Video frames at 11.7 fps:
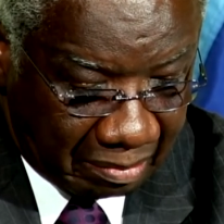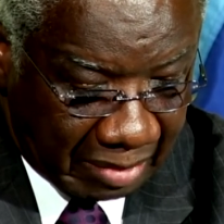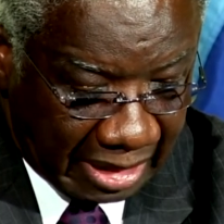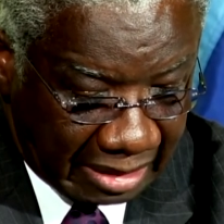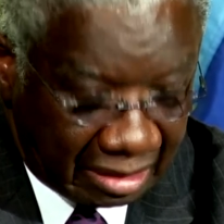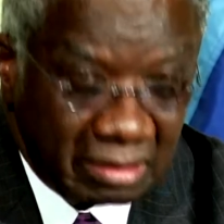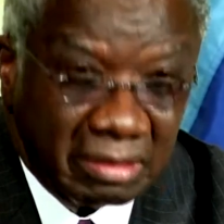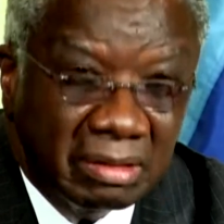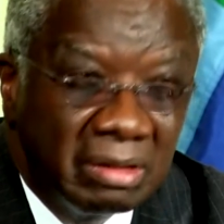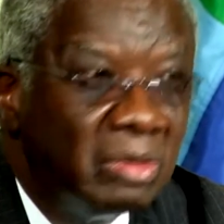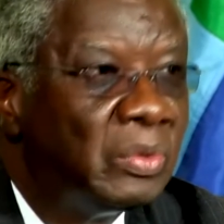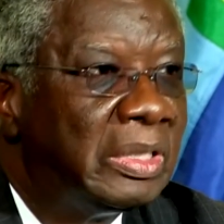But
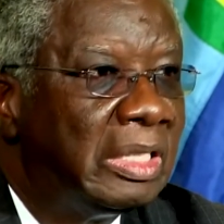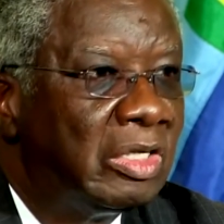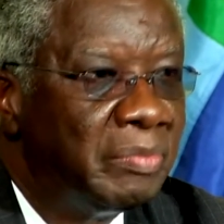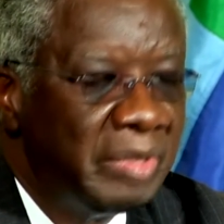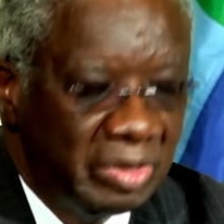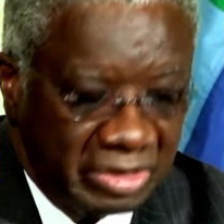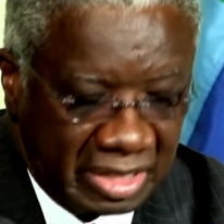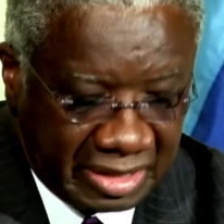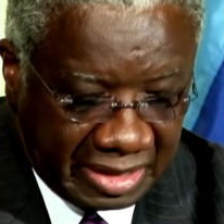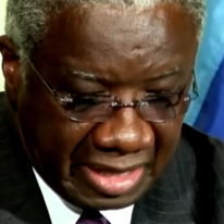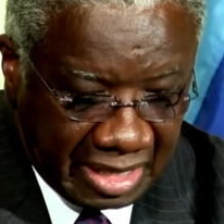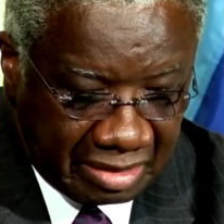you will allow me to
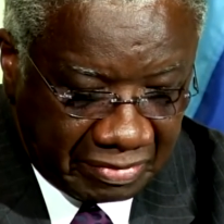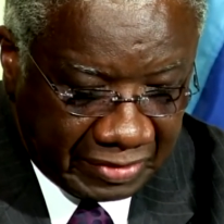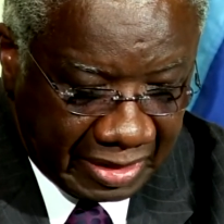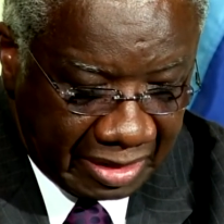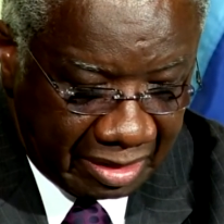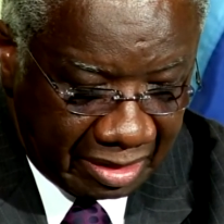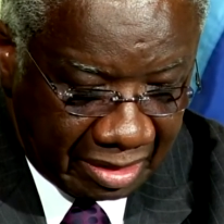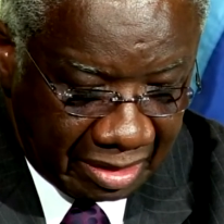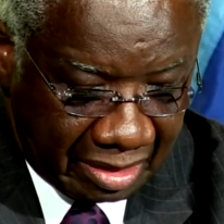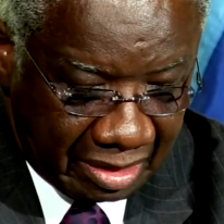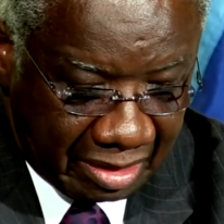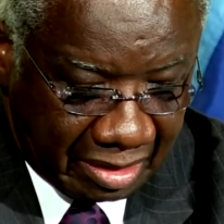just identify
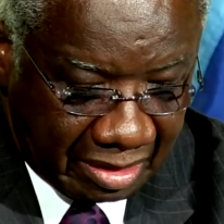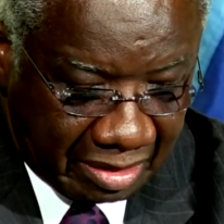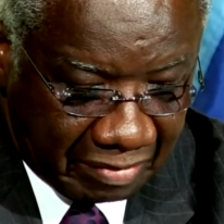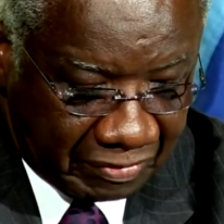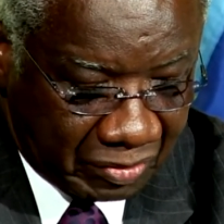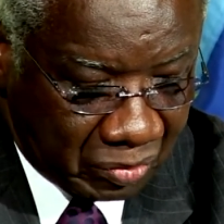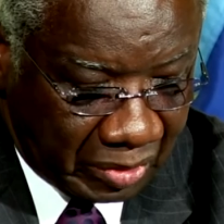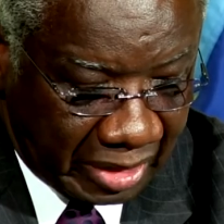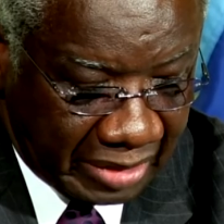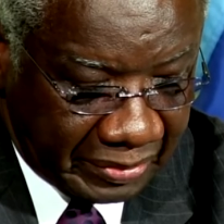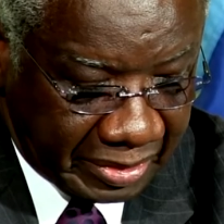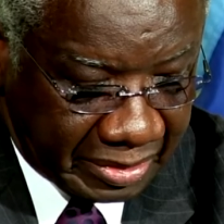a few
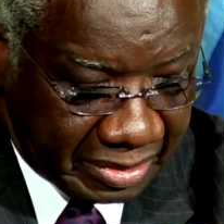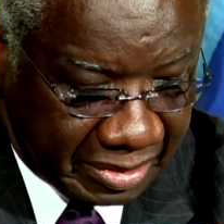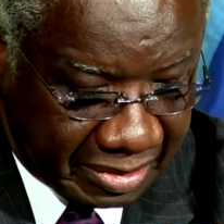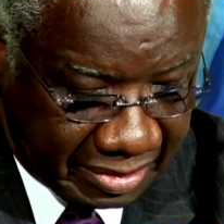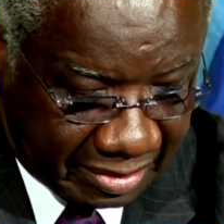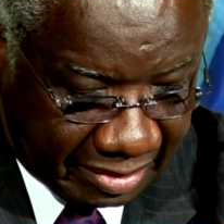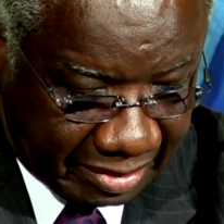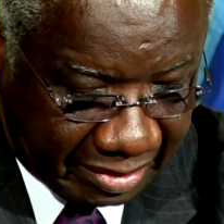areas